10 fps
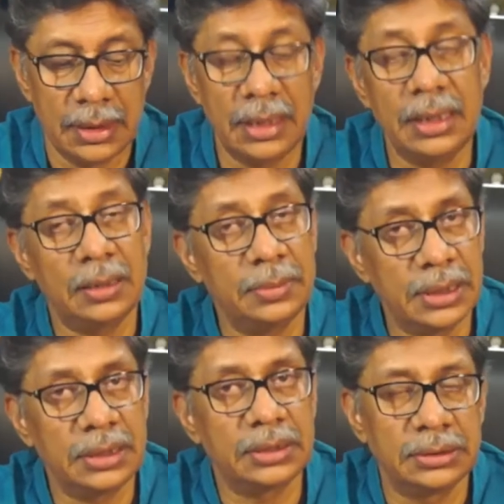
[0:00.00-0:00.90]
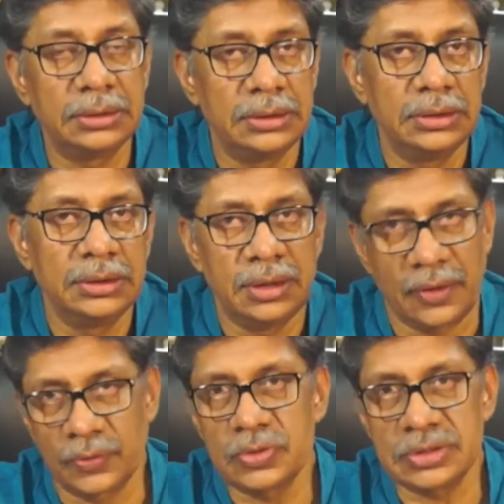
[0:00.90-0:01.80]
Elaborate.
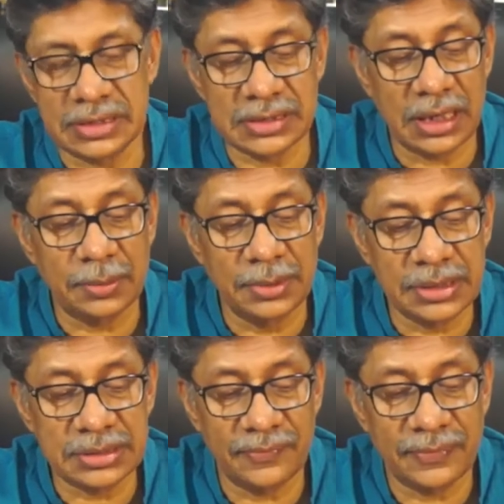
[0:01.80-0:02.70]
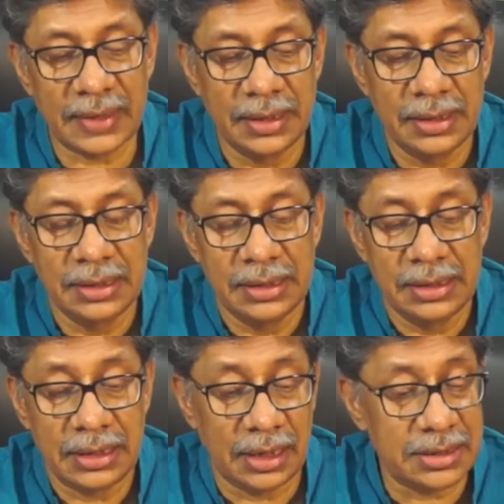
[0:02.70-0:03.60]
Of course, that is elaboration.
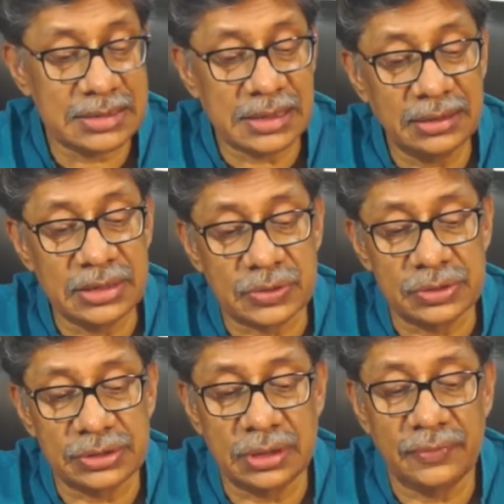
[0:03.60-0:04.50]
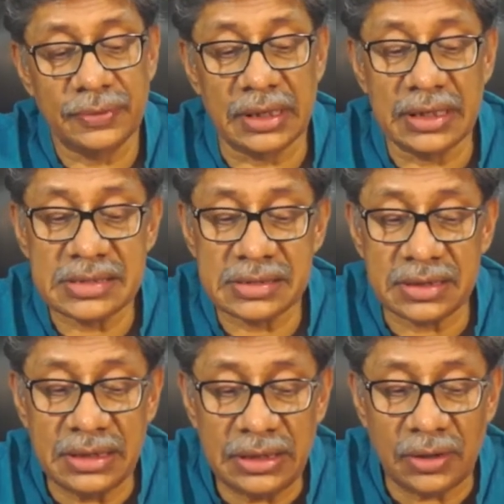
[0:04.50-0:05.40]
Now, understand this question. The
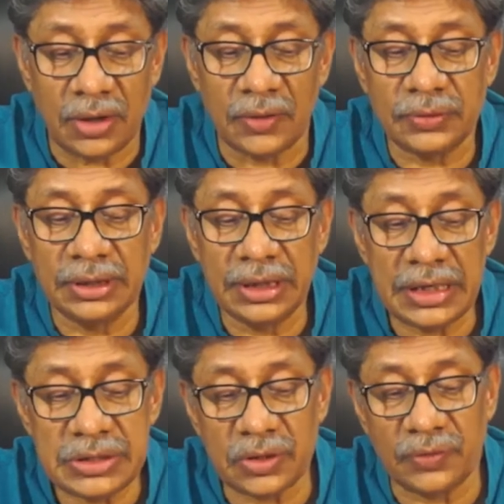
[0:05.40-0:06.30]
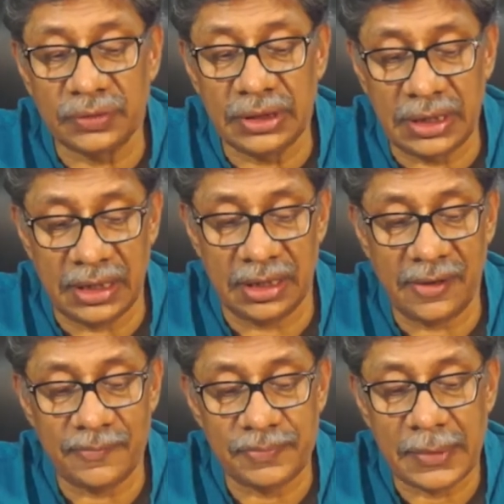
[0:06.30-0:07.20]
study of the nature of
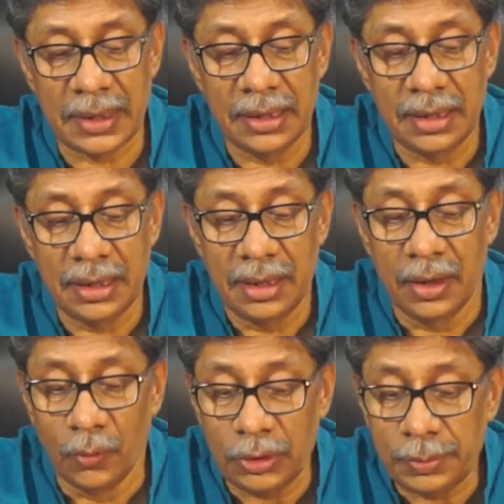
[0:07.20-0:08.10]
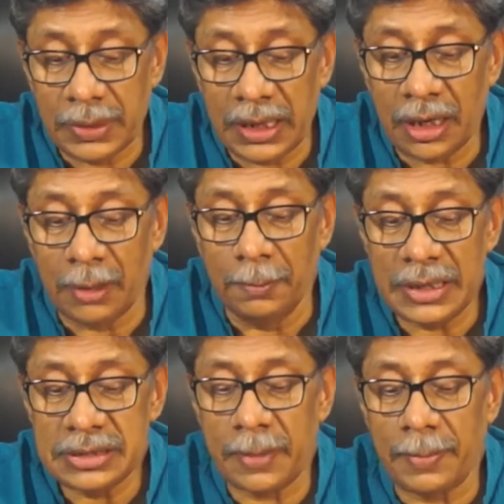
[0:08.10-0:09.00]
terrain would play a
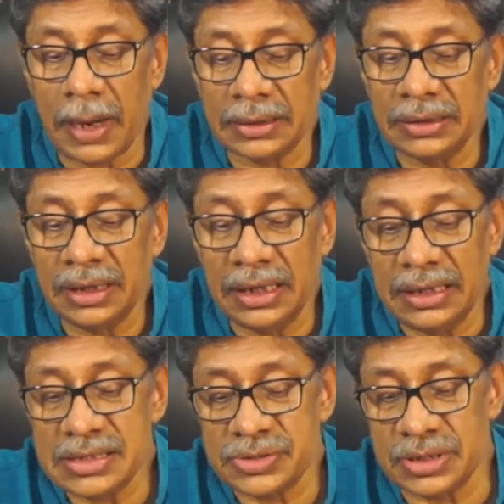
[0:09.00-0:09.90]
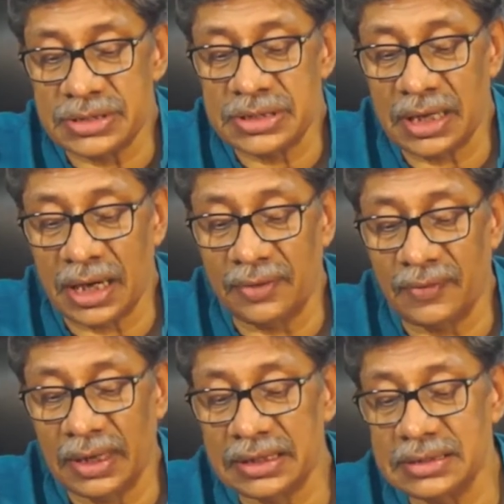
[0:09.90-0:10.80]
major part in any strategic
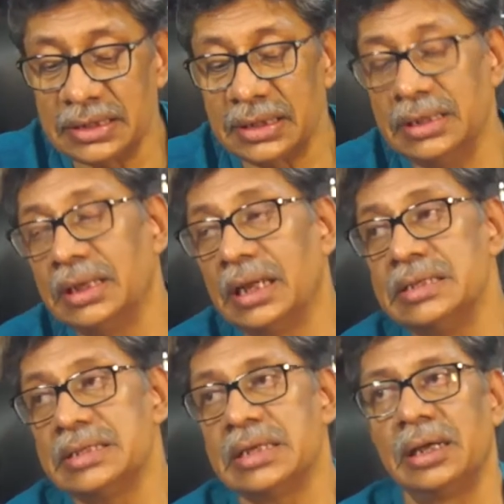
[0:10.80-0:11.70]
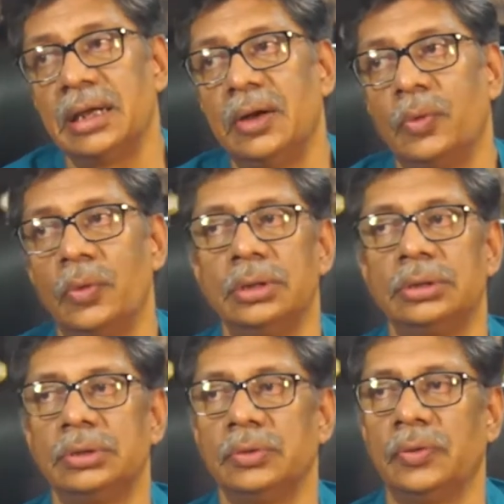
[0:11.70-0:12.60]
advantage that India and China
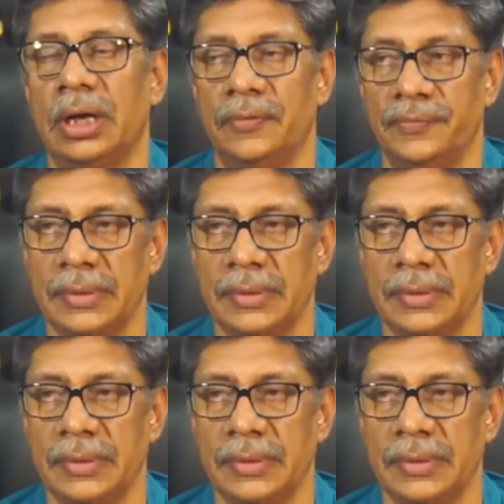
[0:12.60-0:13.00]
want to have.